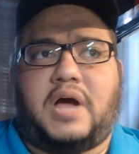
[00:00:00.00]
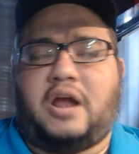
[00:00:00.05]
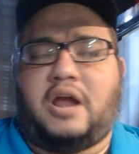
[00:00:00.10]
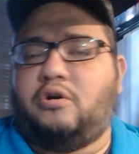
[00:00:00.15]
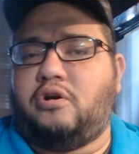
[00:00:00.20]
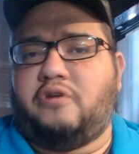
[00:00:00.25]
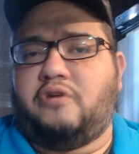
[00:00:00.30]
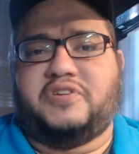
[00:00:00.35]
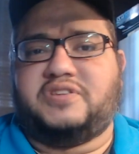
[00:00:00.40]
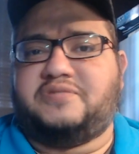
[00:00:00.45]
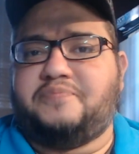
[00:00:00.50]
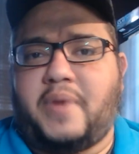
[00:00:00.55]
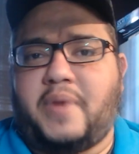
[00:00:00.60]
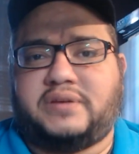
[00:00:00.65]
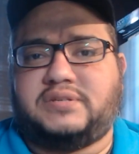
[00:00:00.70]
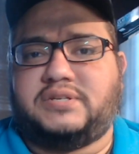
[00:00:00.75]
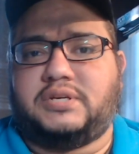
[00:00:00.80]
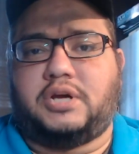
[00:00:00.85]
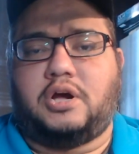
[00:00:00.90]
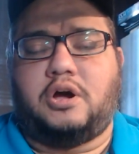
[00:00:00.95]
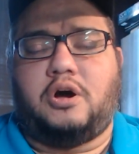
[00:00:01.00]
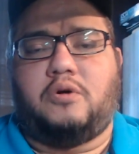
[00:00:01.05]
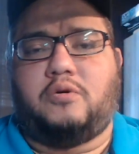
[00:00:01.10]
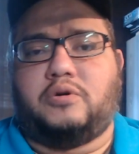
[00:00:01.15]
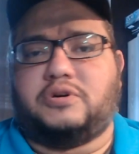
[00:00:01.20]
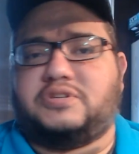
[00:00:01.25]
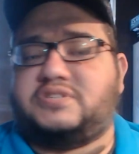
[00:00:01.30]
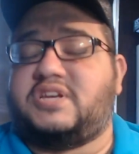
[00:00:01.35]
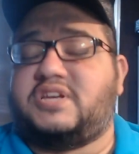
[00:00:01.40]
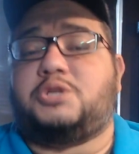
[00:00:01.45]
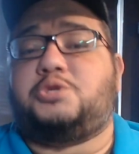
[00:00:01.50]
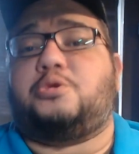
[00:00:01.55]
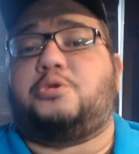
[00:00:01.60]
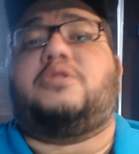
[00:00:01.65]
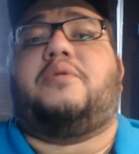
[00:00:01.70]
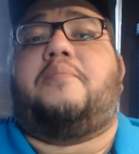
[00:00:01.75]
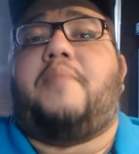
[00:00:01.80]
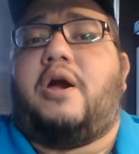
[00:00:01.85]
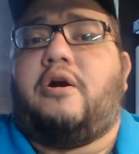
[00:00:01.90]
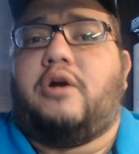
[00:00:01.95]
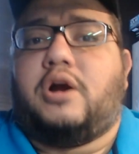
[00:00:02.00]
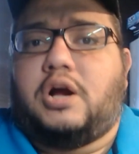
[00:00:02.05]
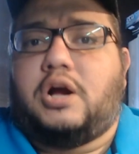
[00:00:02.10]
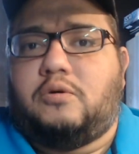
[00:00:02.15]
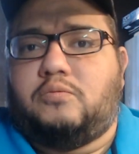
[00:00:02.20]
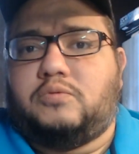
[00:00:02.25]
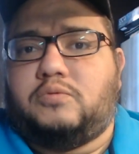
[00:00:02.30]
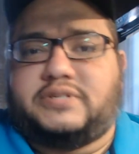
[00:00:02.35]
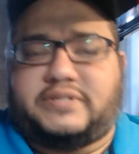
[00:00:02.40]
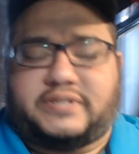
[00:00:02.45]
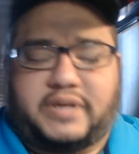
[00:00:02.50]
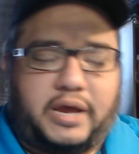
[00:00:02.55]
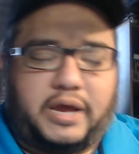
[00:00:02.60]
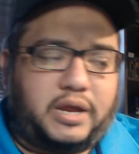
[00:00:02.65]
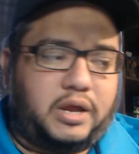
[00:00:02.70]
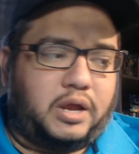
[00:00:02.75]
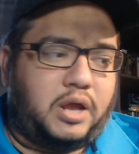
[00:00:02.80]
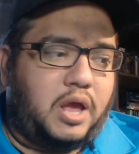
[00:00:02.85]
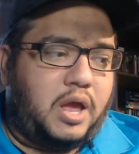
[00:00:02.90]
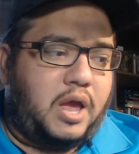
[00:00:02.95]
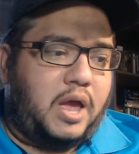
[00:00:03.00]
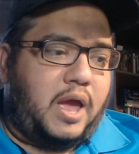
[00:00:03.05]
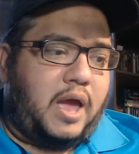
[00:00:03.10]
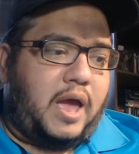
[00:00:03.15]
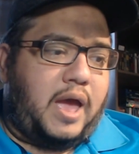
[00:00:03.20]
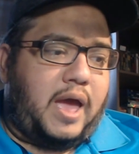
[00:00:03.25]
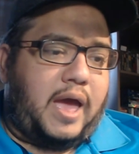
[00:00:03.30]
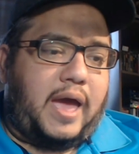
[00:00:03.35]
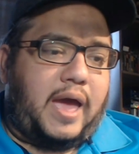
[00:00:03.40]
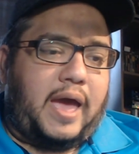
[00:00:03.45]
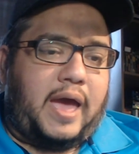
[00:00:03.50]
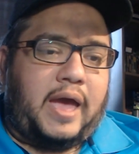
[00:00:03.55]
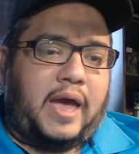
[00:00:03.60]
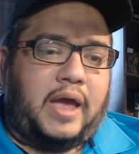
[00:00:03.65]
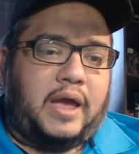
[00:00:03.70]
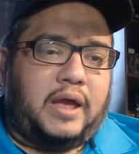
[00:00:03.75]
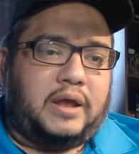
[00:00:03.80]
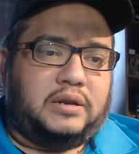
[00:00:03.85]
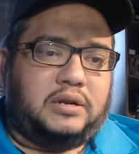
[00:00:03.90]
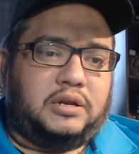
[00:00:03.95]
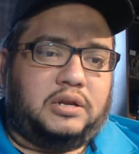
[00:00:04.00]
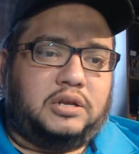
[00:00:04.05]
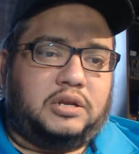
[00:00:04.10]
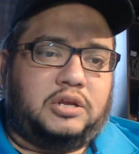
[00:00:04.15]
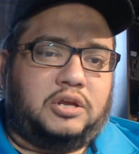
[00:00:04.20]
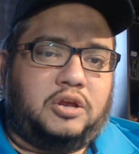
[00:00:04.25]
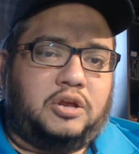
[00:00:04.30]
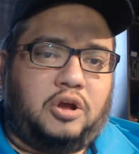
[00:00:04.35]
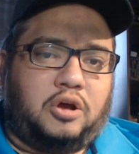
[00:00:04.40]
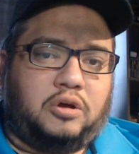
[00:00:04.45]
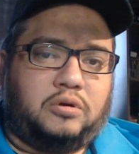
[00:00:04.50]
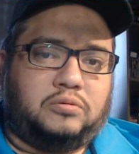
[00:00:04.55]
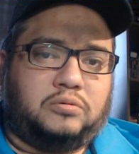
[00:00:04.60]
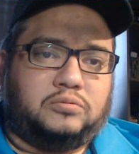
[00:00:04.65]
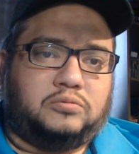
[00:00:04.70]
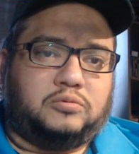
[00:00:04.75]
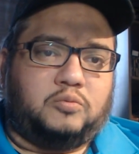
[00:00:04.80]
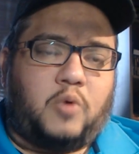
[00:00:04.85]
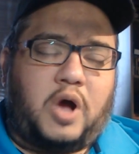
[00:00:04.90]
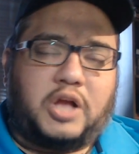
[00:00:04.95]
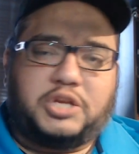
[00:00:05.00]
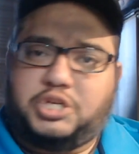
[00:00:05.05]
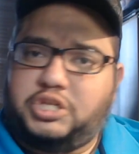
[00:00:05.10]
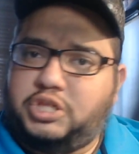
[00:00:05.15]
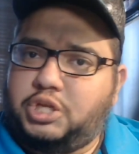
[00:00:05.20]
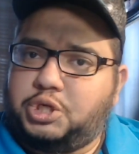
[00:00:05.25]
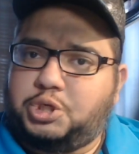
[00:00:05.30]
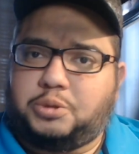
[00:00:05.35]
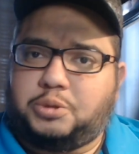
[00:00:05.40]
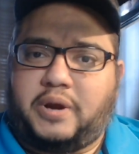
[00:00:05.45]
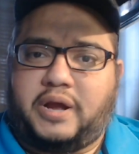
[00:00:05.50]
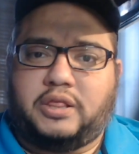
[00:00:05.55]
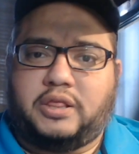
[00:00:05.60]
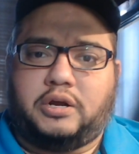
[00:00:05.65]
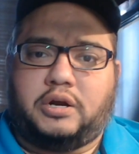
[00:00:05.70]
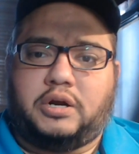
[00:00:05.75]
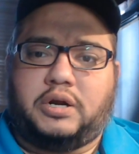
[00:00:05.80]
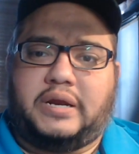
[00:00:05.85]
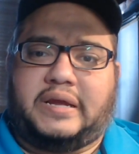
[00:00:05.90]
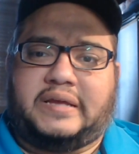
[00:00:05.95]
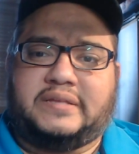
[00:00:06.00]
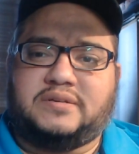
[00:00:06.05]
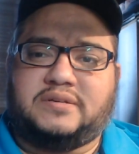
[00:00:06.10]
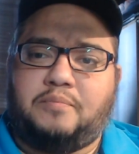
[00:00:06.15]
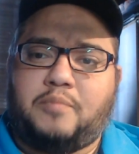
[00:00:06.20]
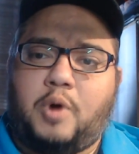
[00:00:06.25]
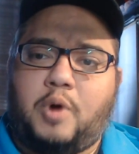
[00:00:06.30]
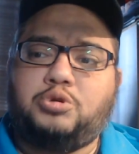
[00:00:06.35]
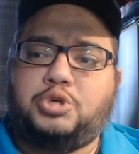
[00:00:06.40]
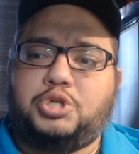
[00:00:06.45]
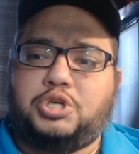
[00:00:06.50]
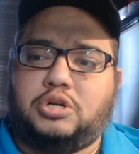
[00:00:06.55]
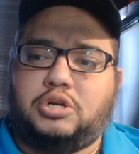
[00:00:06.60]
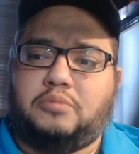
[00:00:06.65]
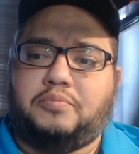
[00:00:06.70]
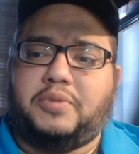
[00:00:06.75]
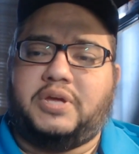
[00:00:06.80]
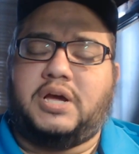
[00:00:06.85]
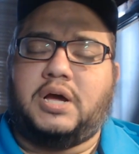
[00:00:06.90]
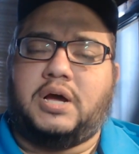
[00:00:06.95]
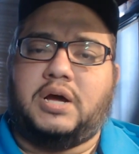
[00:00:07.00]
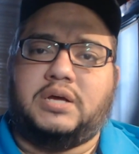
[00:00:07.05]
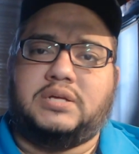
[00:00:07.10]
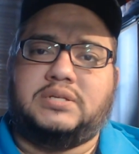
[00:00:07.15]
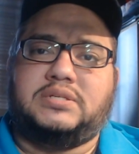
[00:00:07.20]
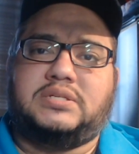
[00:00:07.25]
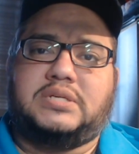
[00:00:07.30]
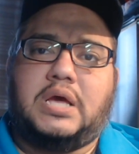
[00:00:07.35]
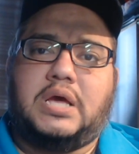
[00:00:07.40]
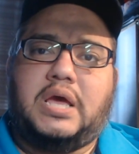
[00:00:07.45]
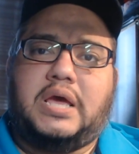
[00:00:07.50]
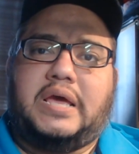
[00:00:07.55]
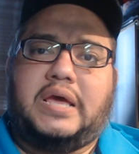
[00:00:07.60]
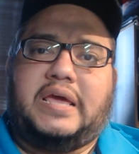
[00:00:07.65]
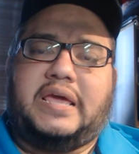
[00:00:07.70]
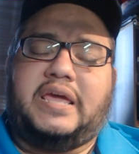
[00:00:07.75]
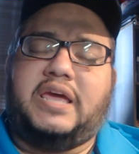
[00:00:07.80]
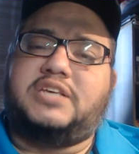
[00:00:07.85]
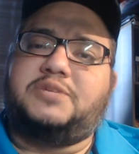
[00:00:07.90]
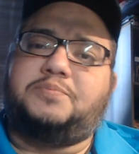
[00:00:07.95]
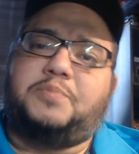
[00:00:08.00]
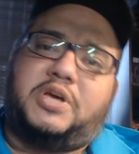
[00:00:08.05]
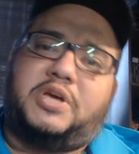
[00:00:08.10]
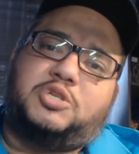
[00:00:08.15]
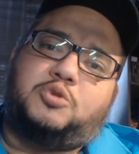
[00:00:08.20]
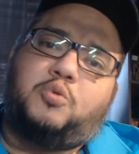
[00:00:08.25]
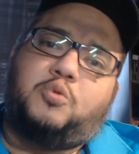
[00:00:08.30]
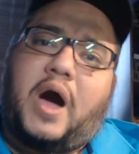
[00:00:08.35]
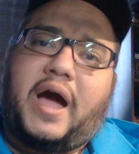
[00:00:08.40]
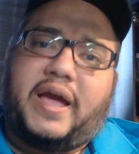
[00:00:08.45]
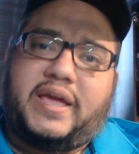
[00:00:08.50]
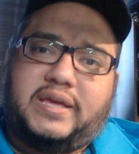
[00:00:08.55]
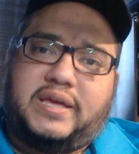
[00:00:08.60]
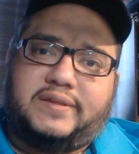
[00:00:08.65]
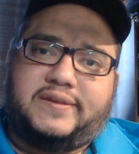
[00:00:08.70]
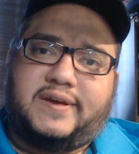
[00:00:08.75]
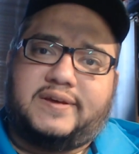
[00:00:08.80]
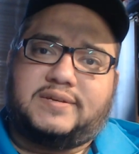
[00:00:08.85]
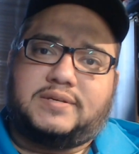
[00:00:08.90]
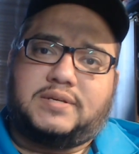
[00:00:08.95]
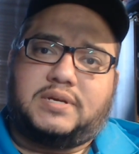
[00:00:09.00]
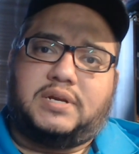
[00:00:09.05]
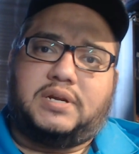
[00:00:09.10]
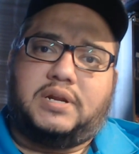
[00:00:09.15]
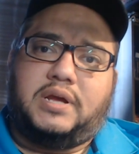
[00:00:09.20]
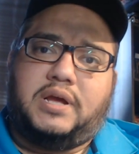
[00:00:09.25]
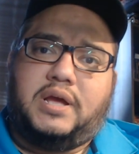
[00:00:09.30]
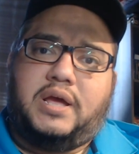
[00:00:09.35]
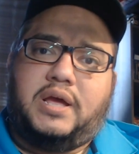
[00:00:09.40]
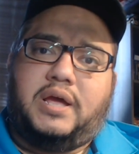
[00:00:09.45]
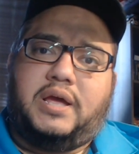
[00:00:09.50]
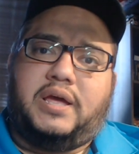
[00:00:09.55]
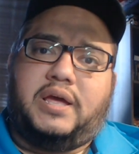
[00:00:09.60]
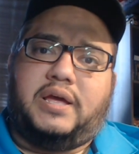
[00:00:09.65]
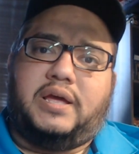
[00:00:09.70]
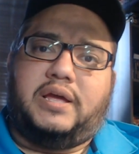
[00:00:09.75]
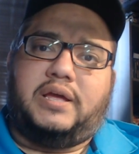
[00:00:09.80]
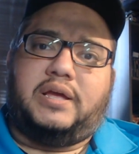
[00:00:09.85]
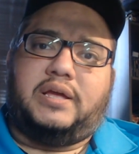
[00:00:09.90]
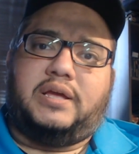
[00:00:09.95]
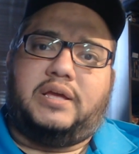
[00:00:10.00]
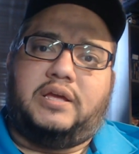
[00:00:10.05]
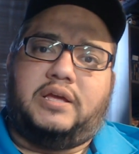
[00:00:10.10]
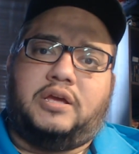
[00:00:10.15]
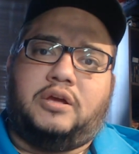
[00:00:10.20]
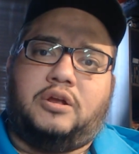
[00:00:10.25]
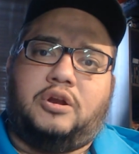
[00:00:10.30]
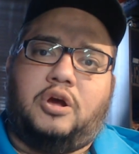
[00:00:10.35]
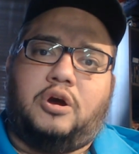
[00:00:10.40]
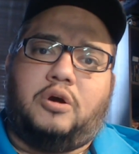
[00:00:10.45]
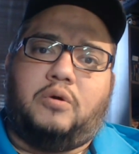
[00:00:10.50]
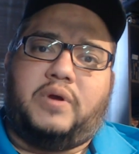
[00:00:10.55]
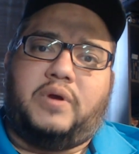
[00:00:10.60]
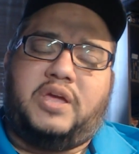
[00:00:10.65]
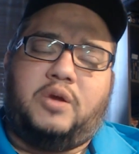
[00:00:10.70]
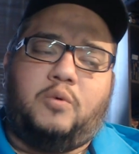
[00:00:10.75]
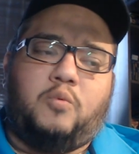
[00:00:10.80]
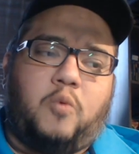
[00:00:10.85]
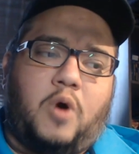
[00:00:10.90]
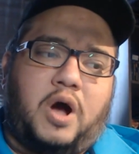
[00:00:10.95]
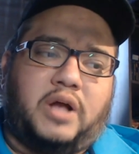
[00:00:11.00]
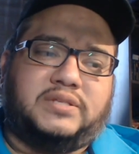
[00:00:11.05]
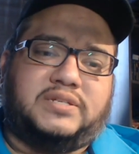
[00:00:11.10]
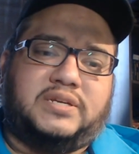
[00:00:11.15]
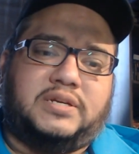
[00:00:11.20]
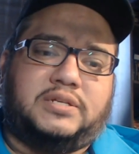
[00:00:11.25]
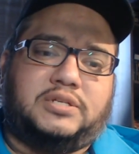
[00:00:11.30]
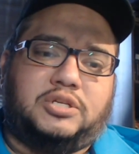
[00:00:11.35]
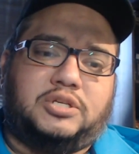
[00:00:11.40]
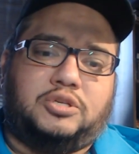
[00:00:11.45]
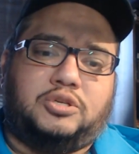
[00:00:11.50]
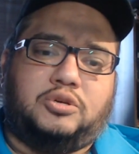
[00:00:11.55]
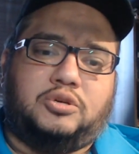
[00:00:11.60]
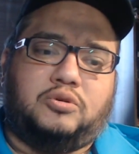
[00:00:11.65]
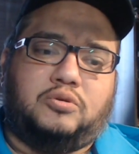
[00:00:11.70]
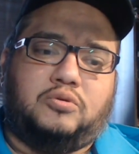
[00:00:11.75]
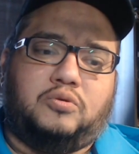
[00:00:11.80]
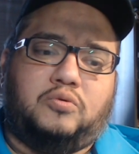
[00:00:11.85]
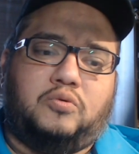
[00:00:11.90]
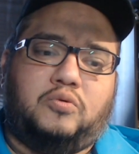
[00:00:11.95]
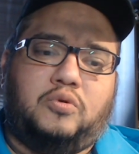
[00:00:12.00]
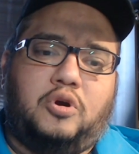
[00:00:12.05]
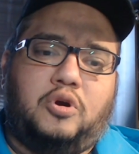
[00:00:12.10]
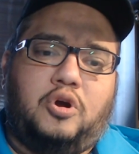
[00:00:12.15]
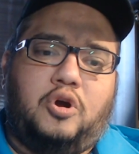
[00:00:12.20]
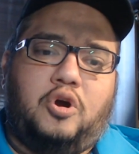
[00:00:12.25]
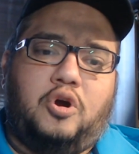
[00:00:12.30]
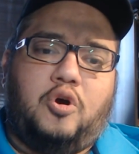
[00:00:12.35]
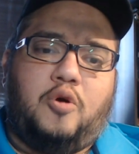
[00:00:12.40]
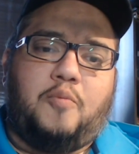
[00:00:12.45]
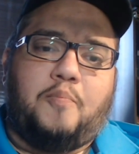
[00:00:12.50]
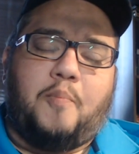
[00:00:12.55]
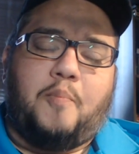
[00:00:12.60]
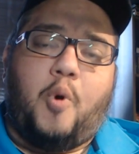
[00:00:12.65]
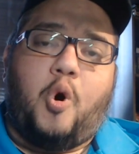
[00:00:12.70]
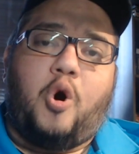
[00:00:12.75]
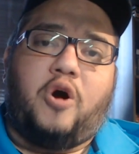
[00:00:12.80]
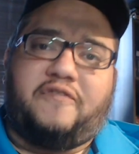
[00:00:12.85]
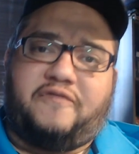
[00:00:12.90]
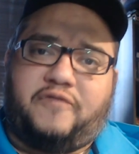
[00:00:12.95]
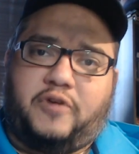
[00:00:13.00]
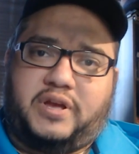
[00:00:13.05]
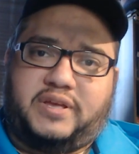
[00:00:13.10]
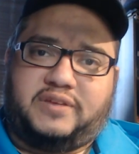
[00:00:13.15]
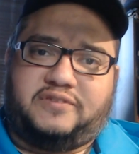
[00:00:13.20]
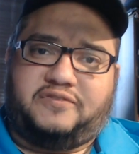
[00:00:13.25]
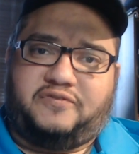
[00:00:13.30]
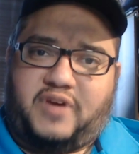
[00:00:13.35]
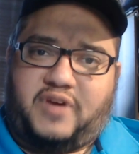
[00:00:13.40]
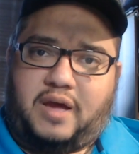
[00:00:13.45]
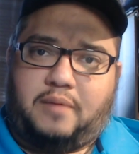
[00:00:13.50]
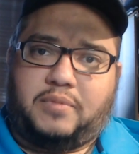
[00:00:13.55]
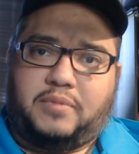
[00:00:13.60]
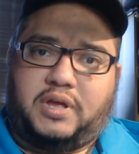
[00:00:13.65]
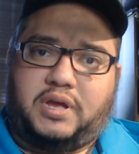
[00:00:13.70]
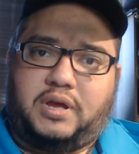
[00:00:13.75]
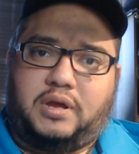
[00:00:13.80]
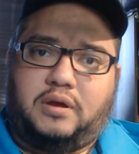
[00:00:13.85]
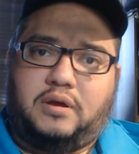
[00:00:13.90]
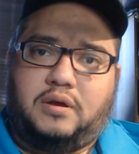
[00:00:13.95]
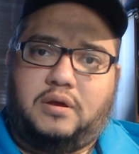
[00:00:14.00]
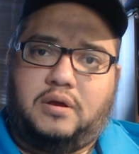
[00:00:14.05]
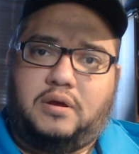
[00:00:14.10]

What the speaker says: I don't know if it's Mexico or Central America, we'll say. And, watching the trailer, it's emotional because he explains why he does it. He wanted to do more for his family.